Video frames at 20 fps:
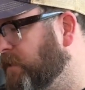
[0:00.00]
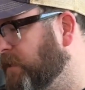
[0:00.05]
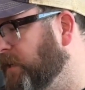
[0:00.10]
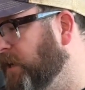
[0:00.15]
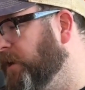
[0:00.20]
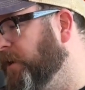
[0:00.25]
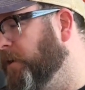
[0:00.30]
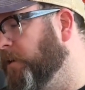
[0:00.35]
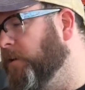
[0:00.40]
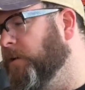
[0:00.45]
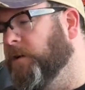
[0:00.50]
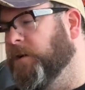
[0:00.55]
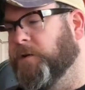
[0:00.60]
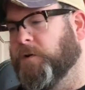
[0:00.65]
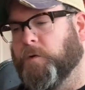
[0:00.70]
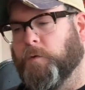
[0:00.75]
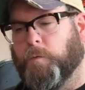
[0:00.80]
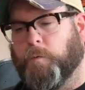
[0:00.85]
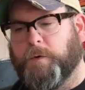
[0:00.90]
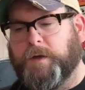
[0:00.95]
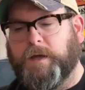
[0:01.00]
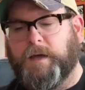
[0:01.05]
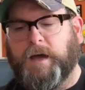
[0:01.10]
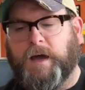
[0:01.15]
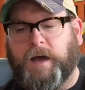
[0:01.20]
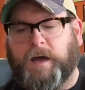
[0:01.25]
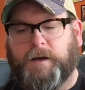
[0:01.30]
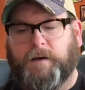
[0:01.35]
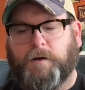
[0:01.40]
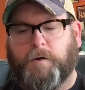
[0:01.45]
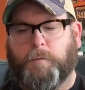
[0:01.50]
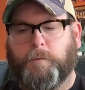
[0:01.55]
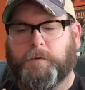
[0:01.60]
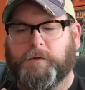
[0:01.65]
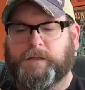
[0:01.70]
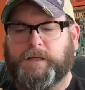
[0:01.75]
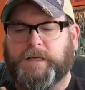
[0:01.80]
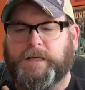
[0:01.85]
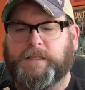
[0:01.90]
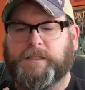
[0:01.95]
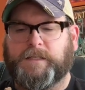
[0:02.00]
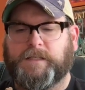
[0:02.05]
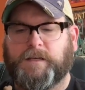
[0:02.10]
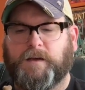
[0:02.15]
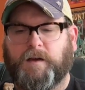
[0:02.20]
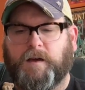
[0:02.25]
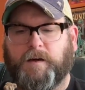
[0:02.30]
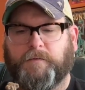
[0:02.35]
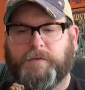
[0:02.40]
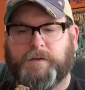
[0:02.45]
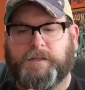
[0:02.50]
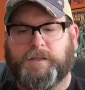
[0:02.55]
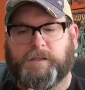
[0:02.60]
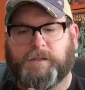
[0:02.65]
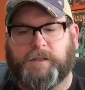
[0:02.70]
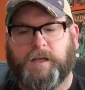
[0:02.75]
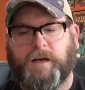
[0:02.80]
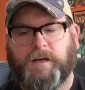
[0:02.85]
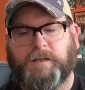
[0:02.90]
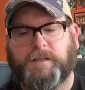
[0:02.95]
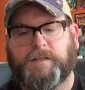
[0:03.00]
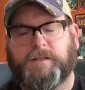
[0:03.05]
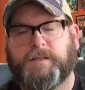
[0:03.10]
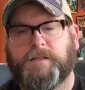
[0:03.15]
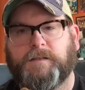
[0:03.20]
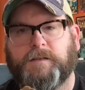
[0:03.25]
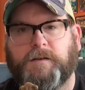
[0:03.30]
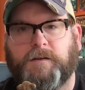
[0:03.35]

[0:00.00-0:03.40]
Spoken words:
year, we got a release of a deluxe